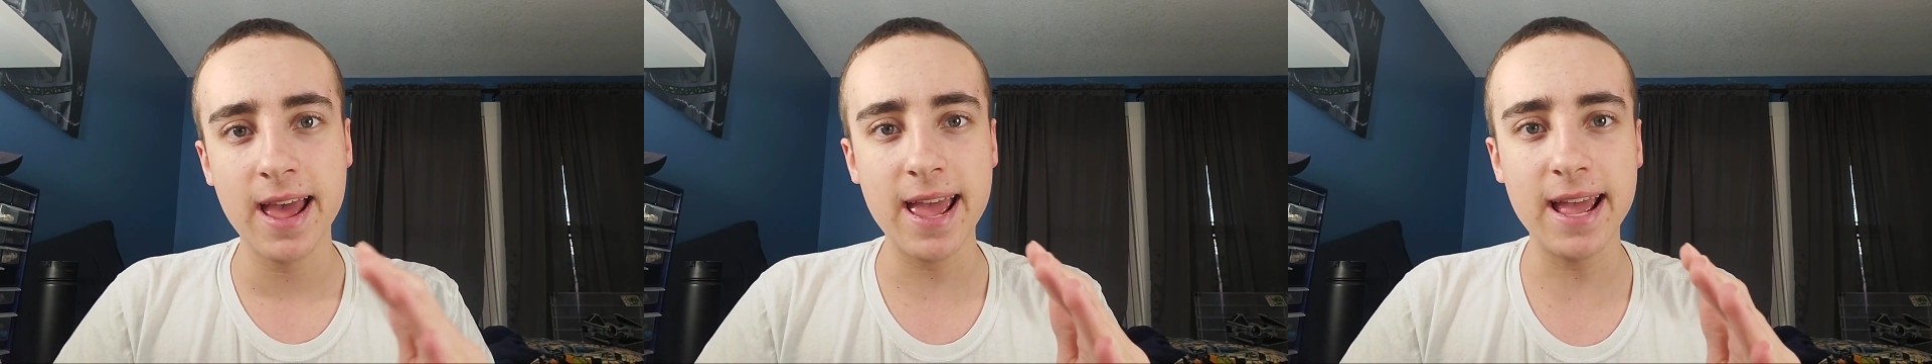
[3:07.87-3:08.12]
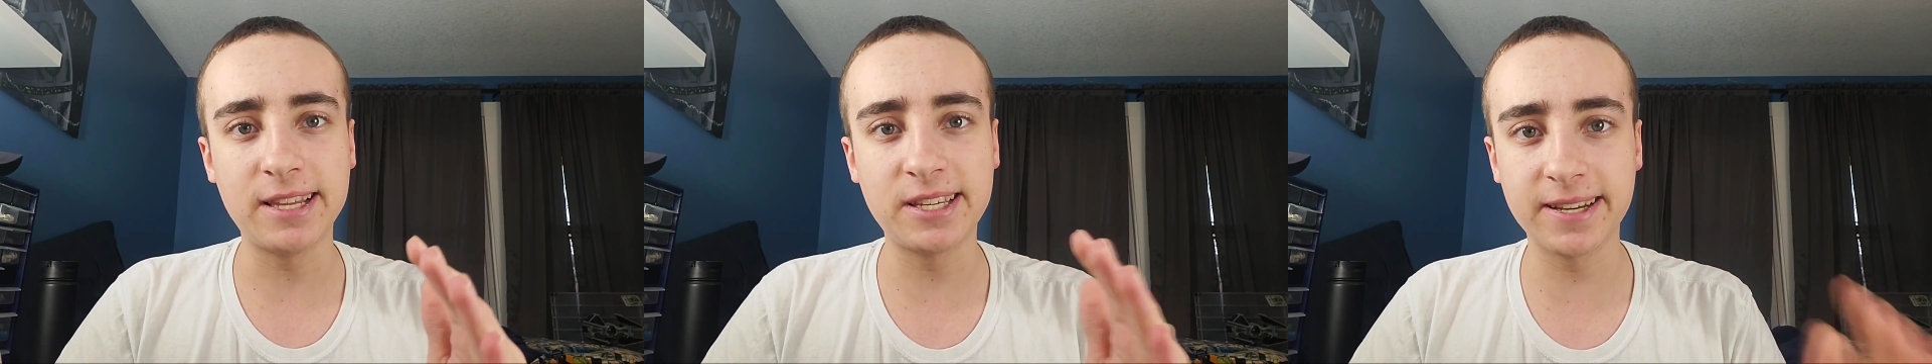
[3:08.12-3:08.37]

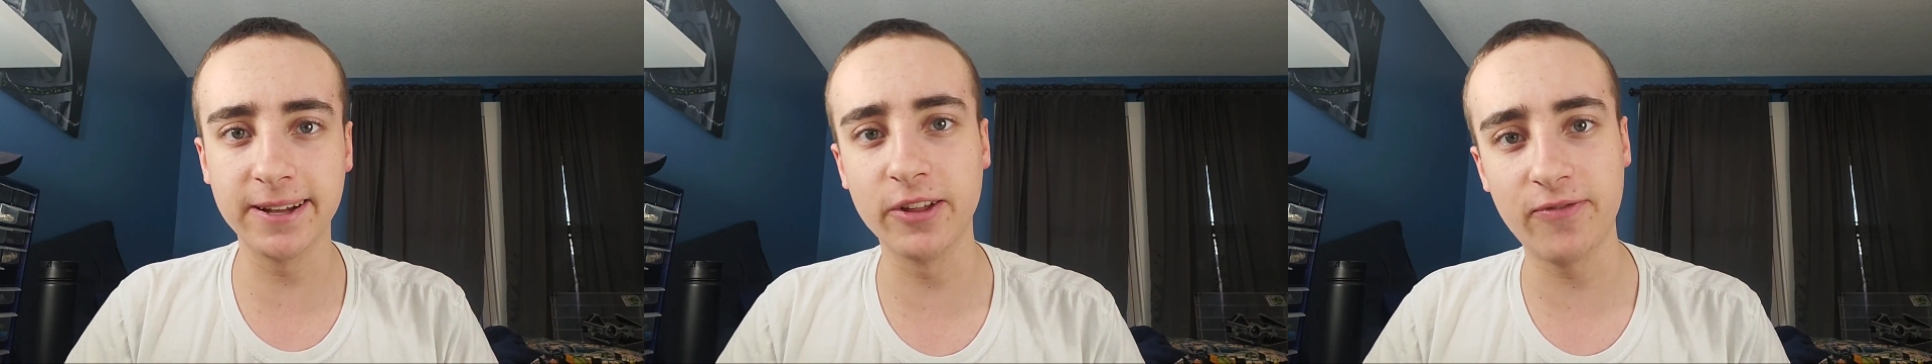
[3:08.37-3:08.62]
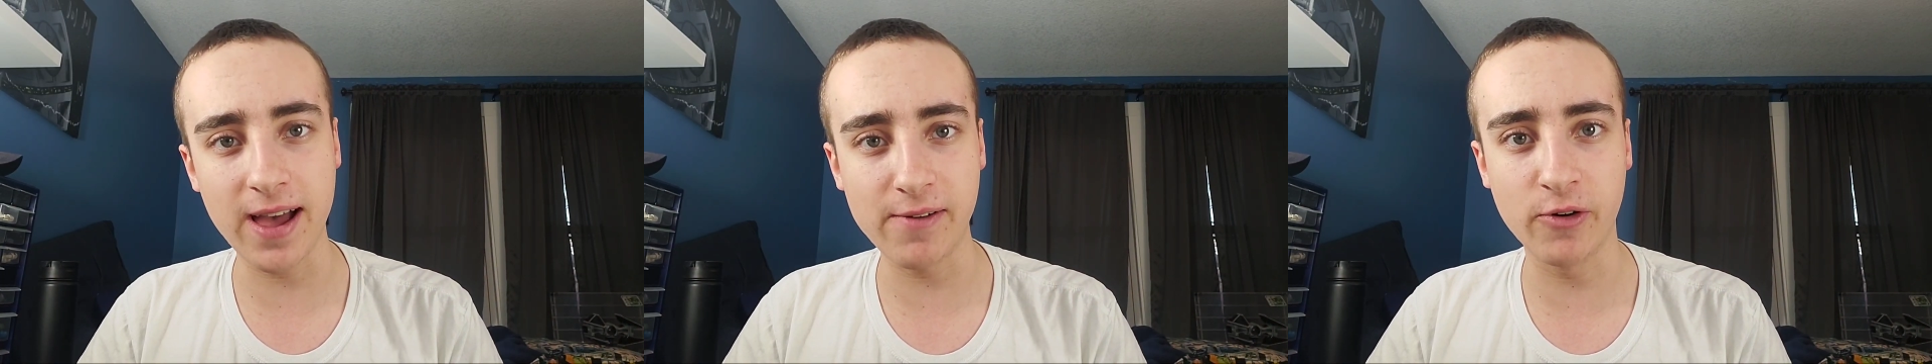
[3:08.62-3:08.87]
it's still
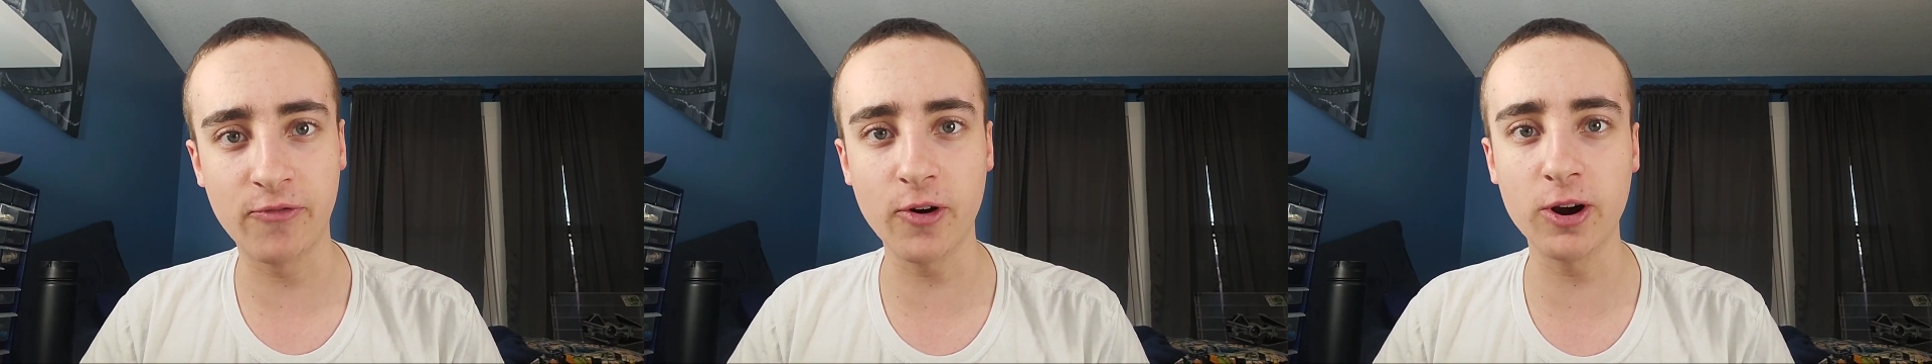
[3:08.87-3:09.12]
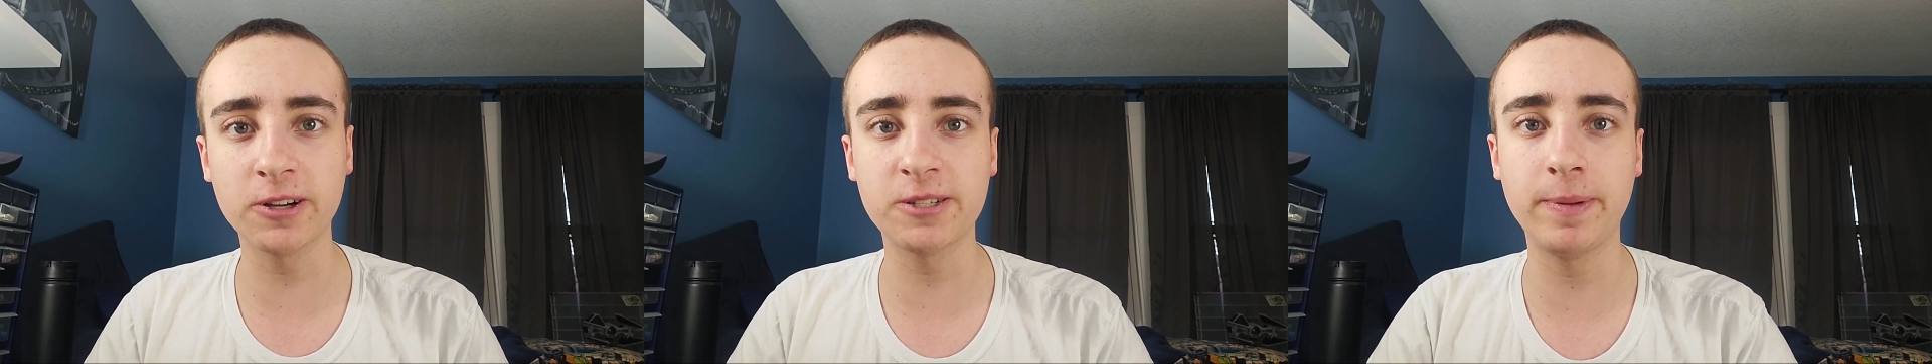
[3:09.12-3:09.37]
a
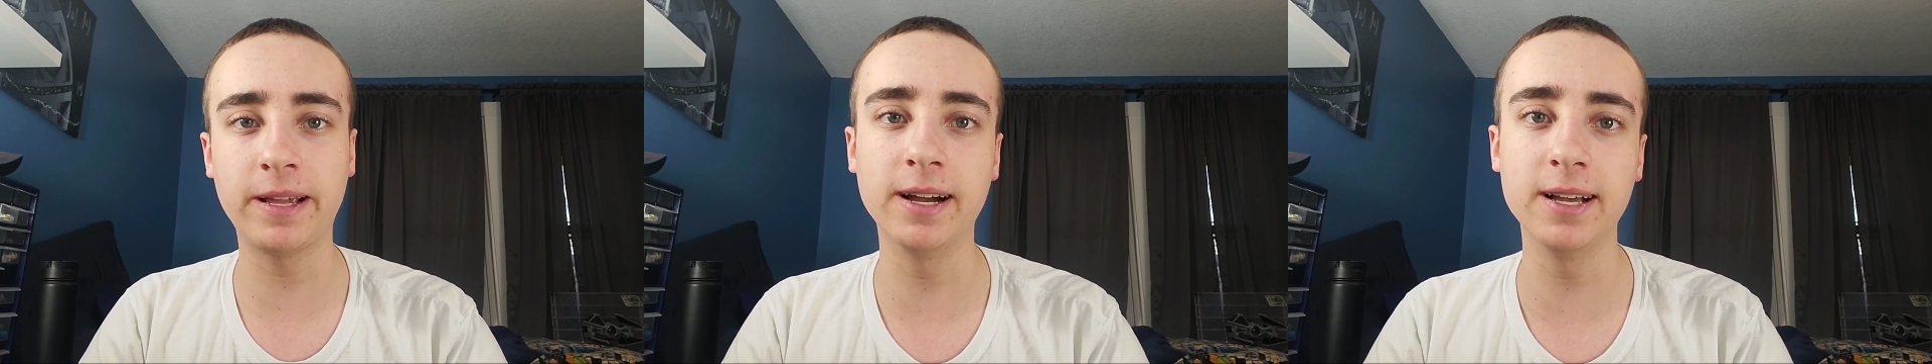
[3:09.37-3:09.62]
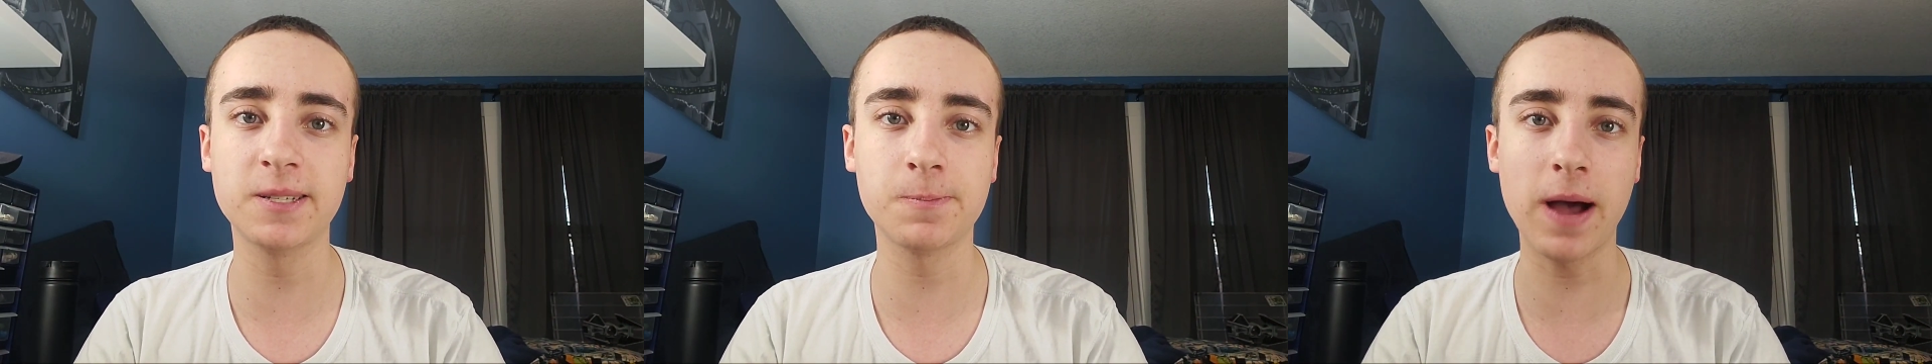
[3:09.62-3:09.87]
501st
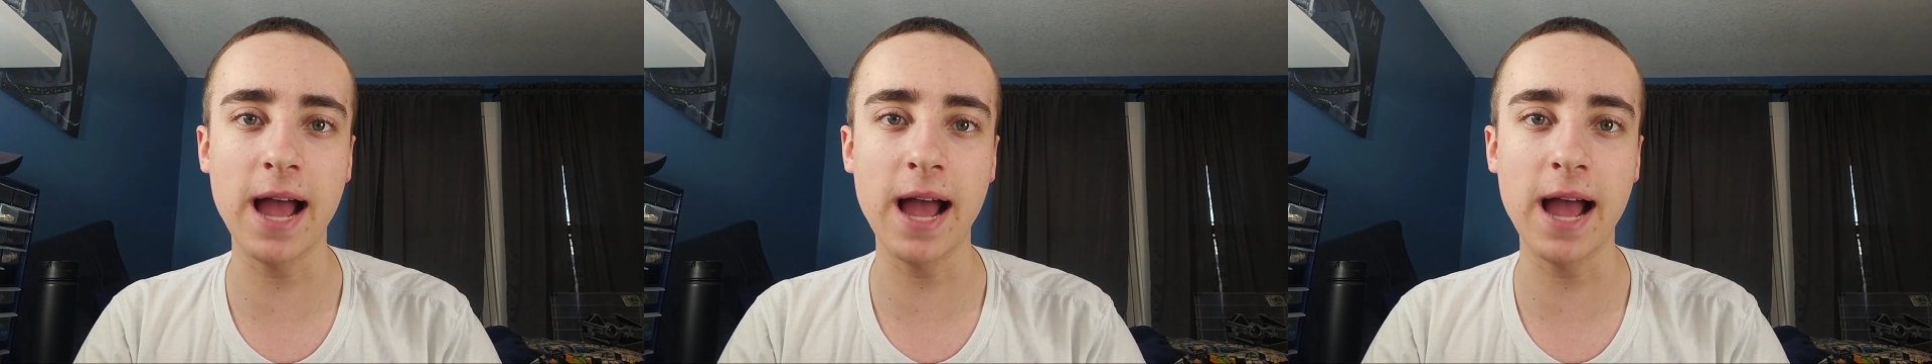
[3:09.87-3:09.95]
because